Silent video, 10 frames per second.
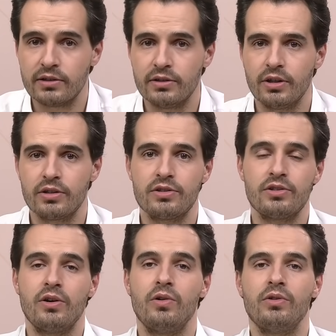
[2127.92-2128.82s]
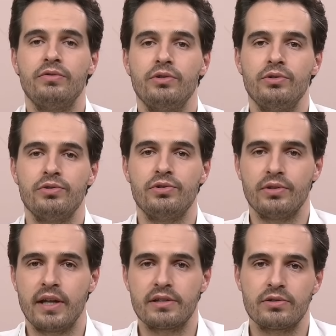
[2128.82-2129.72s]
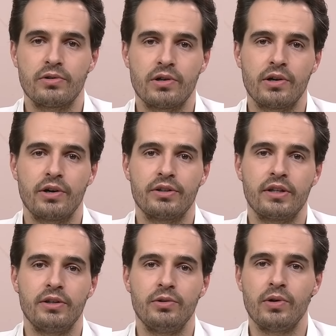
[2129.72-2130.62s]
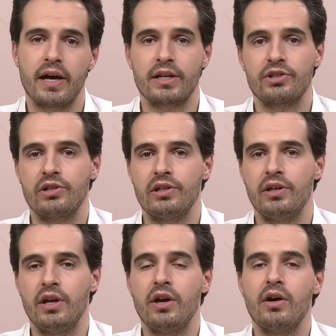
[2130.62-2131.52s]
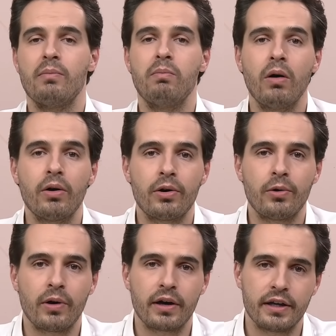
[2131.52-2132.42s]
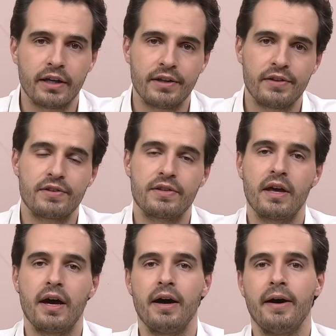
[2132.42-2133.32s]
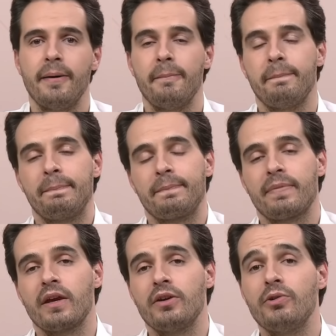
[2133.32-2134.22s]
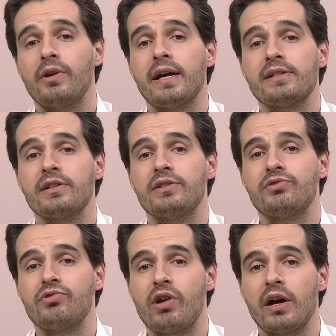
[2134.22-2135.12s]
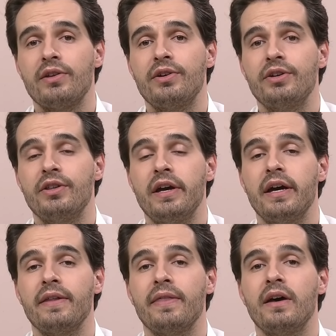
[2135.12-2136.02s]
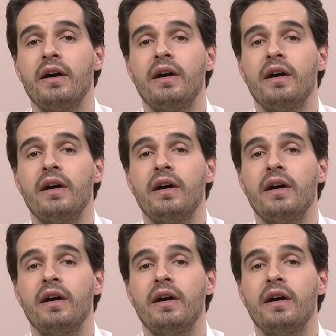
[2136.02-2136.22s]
Not so if you use your Nexo card and you actually borrow against your assets rather than